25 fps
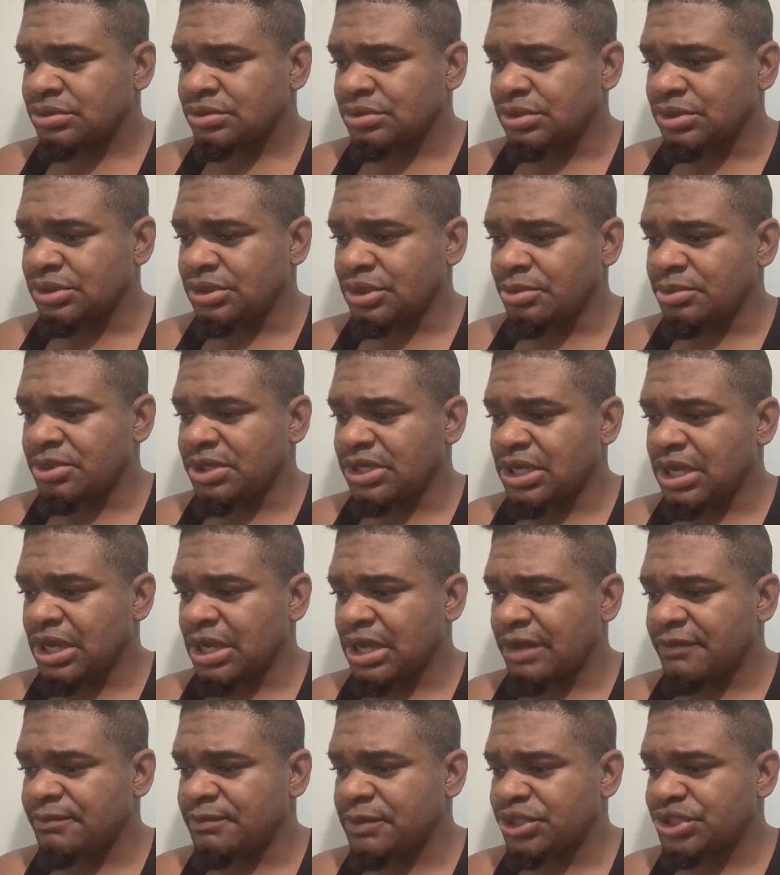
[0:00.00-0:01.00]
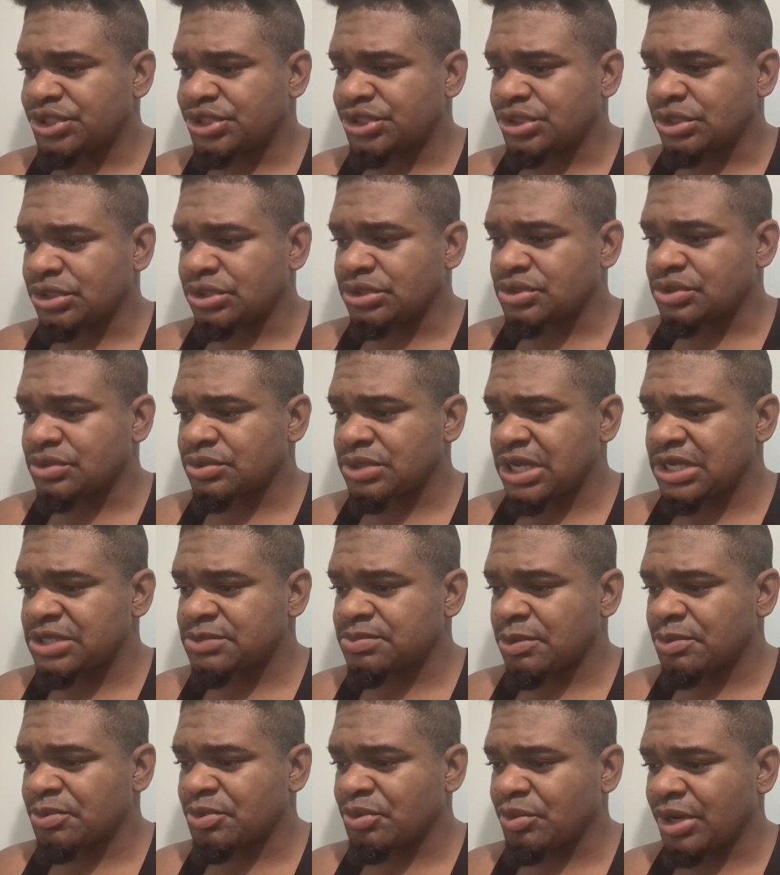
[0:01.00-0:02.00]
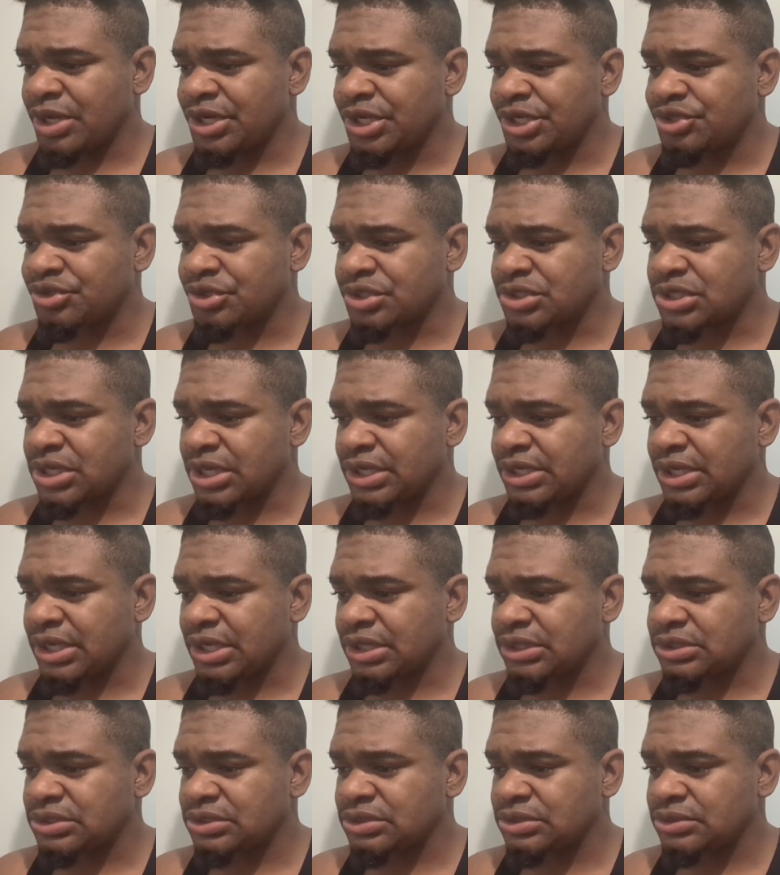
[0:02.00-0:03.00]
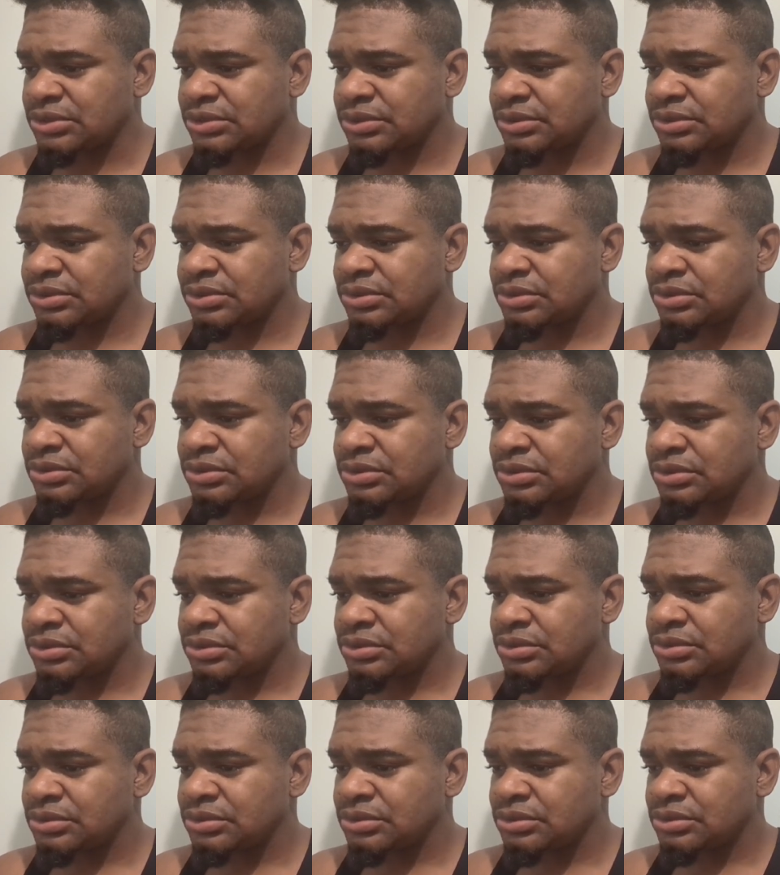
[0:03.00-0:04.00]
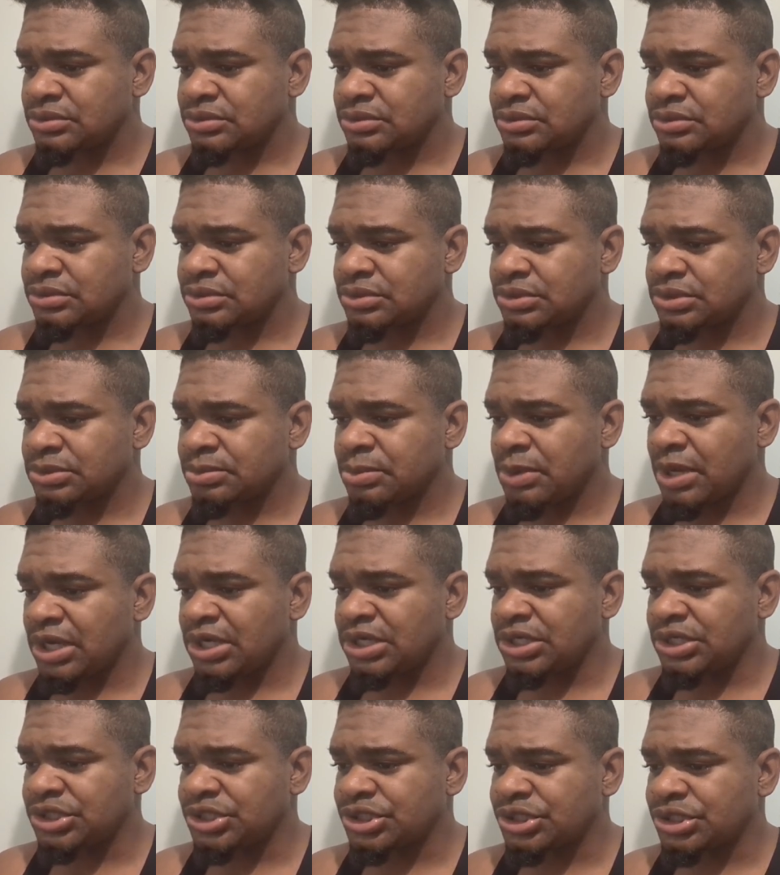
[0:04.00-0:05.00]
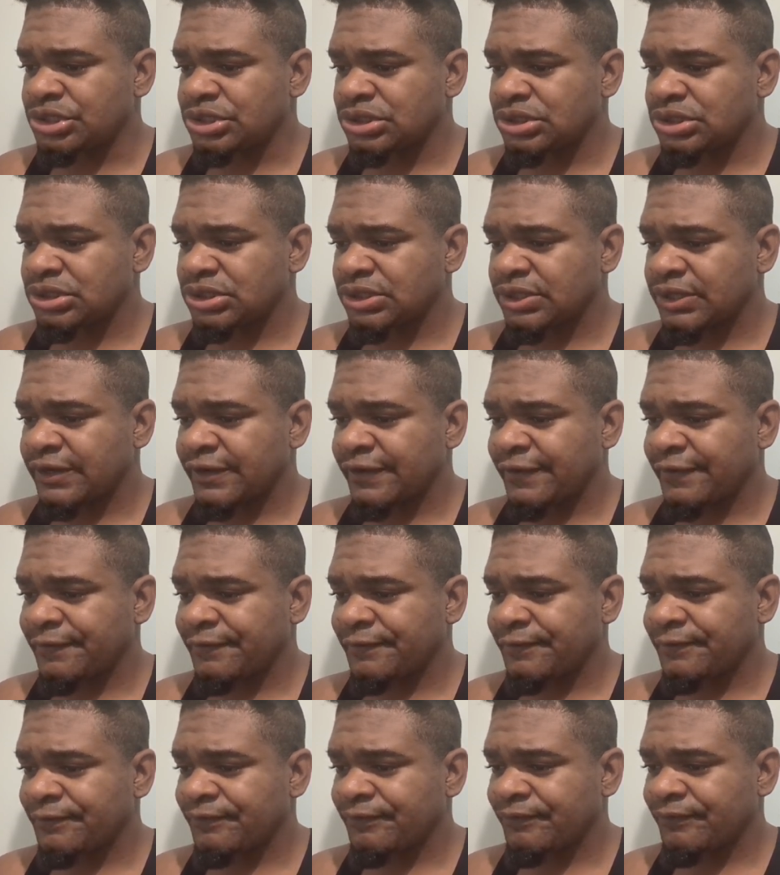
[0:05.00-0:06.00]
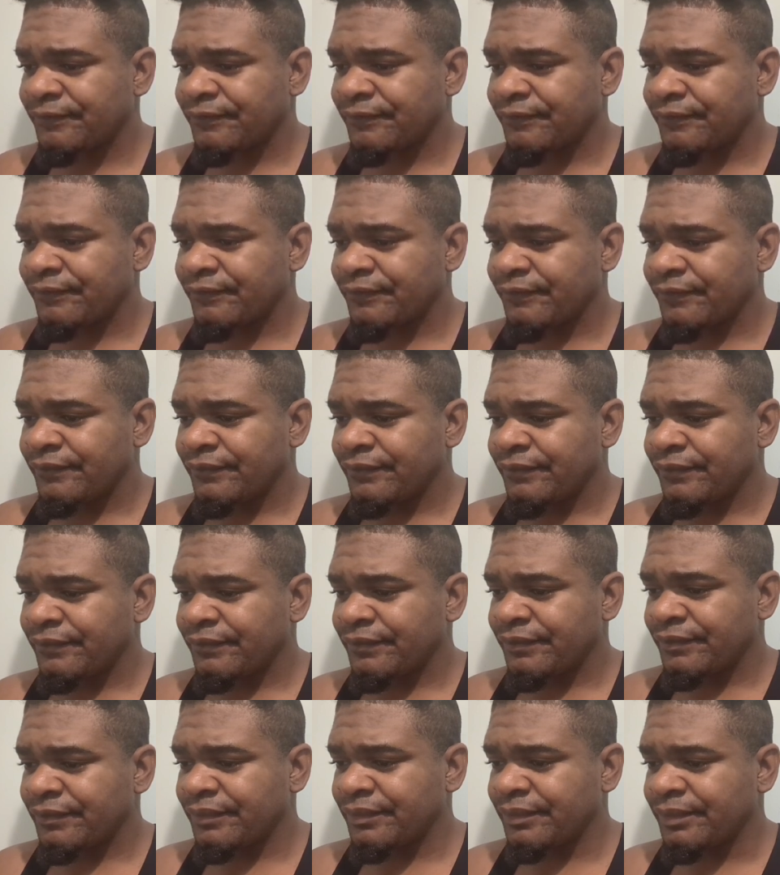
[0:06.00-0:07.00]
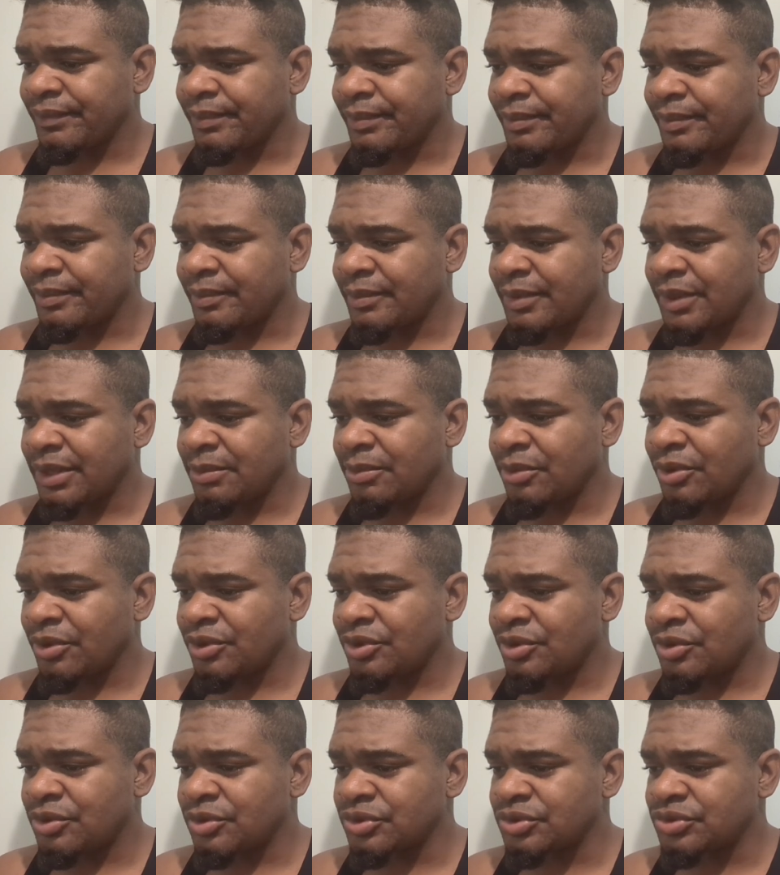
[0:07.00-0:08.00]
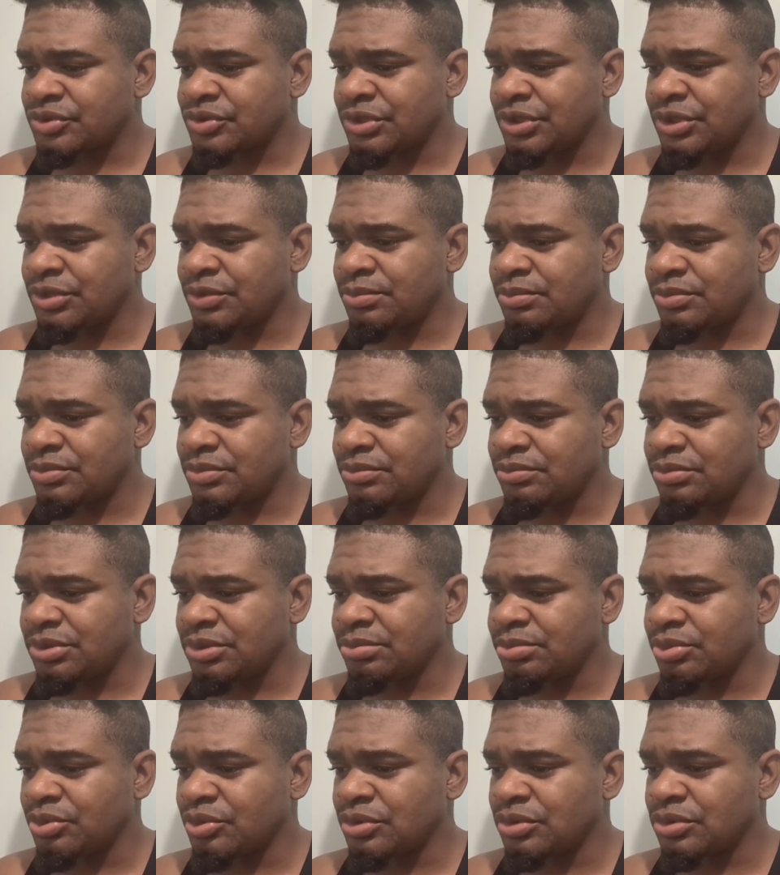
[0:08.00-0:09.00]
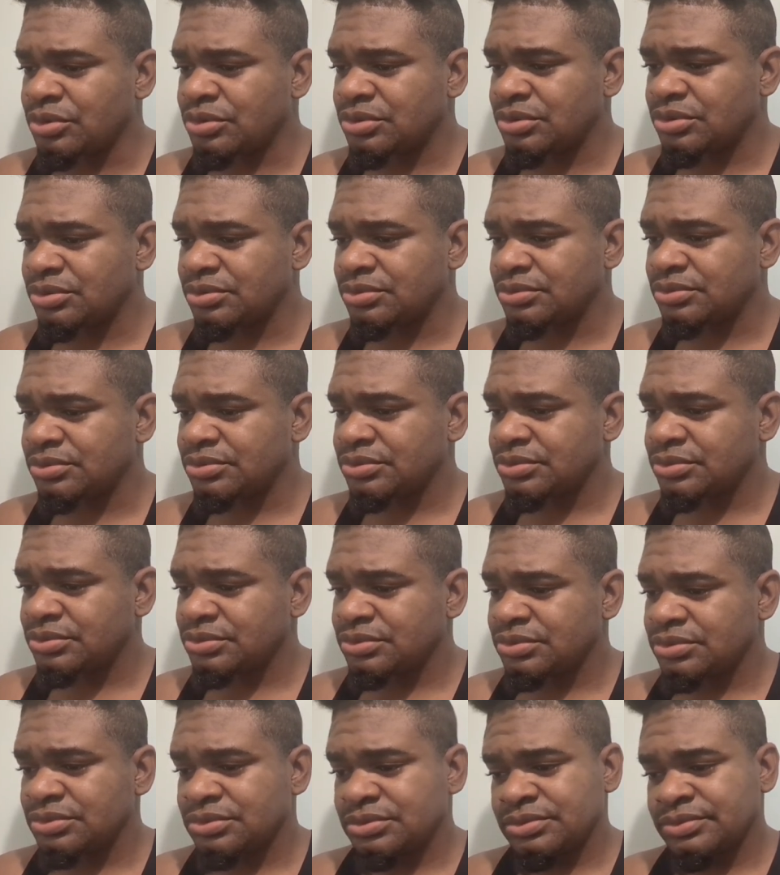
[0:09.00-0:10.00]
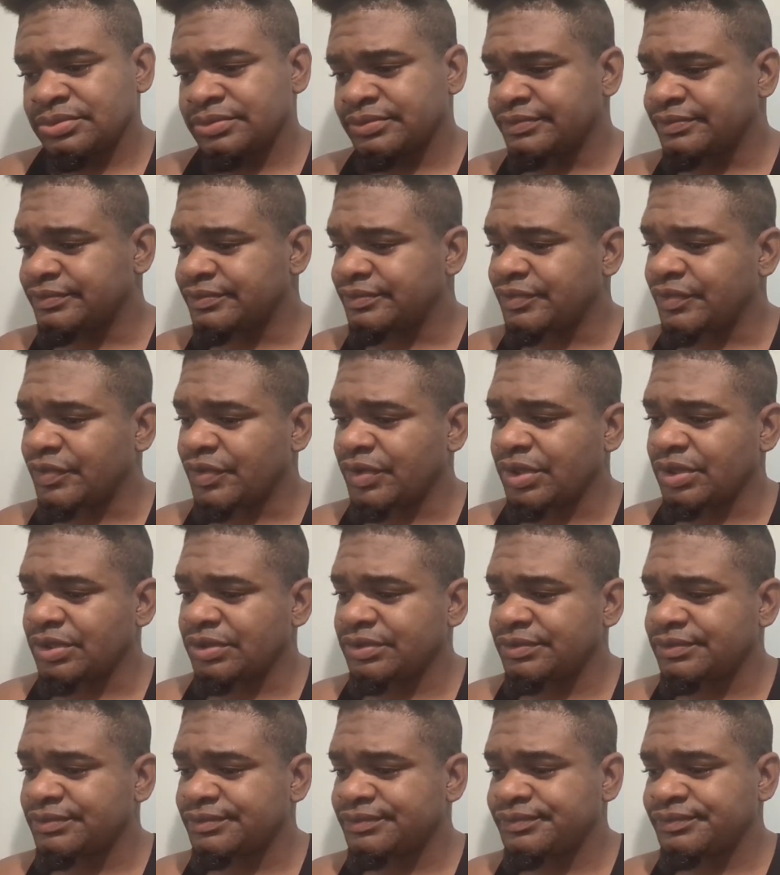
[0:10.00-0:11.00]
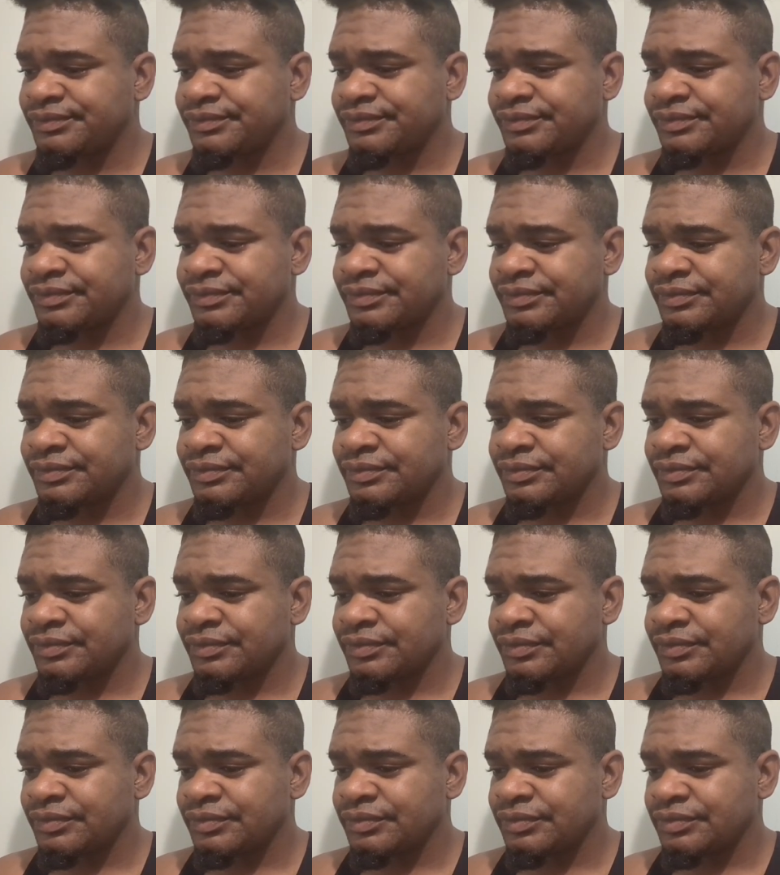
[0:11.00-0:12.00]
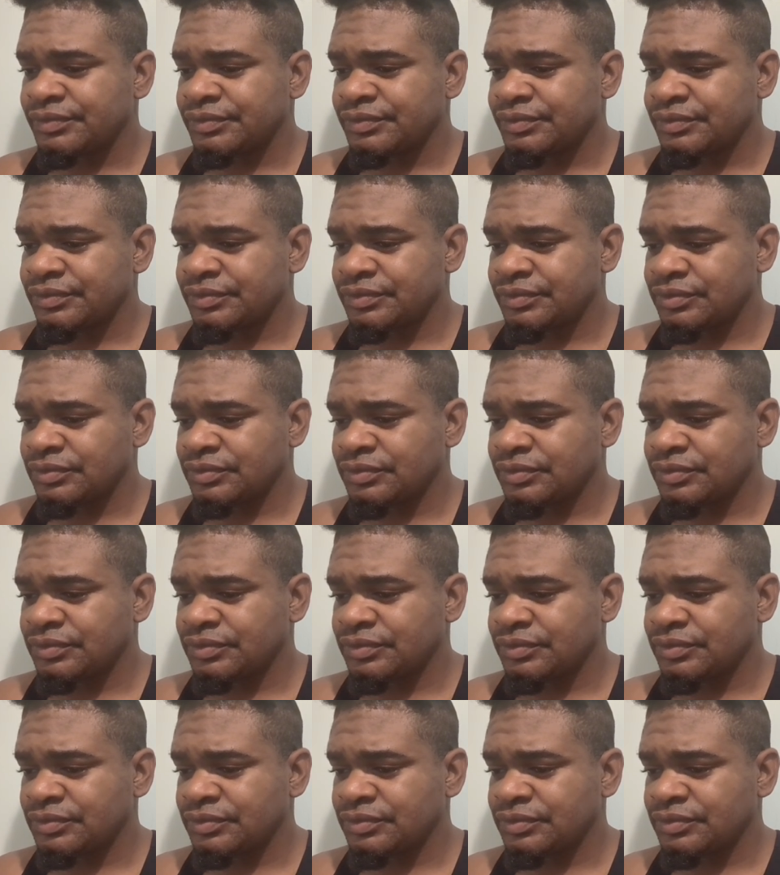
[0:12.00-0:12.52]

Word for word: And right behind them are the matadors or picadors. They follow there. You have two little matadors holding on to the the bull that they're trying to conquer.